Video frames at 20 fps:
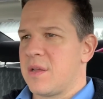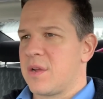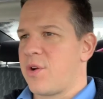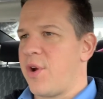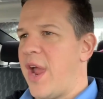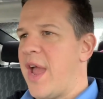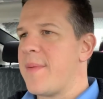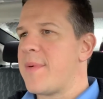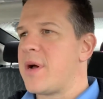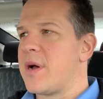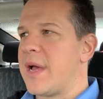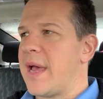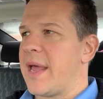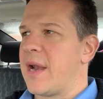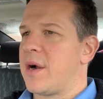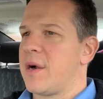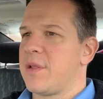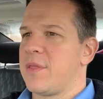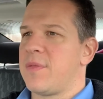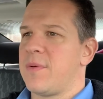grandma
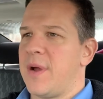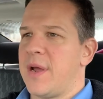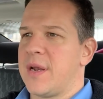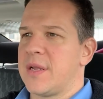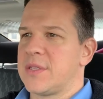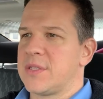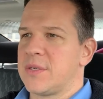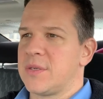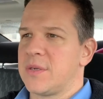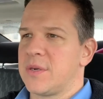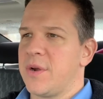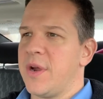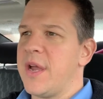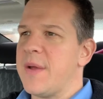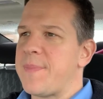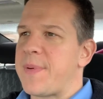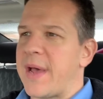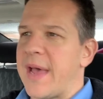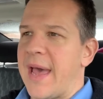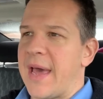had arthritis, their
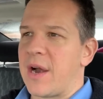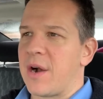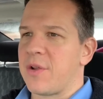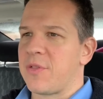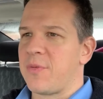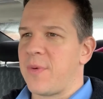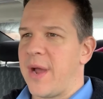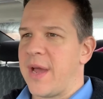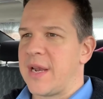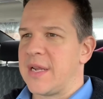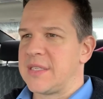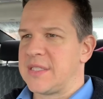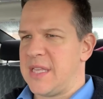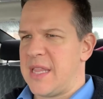grandpa had arthritis,